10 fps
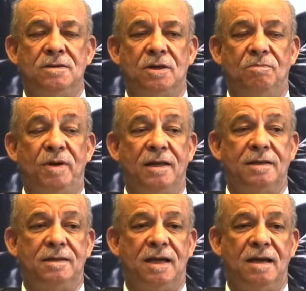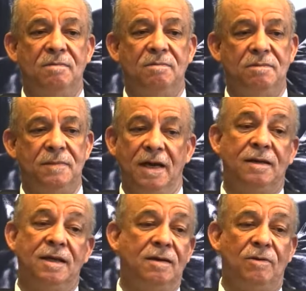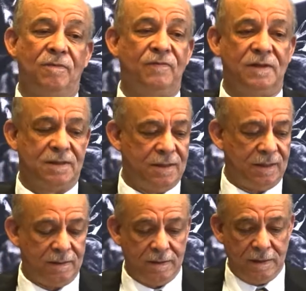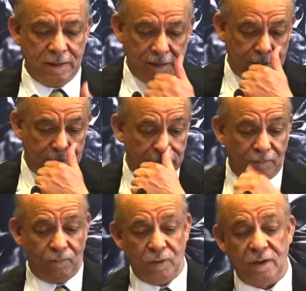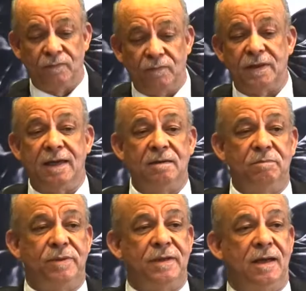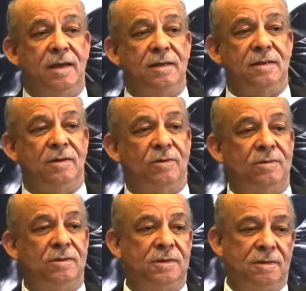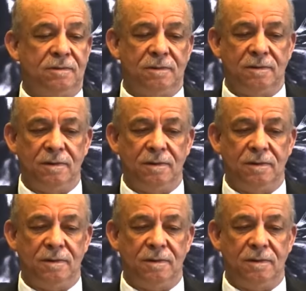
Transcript: So by the time, and then obviously a lot of work for the NPA, the old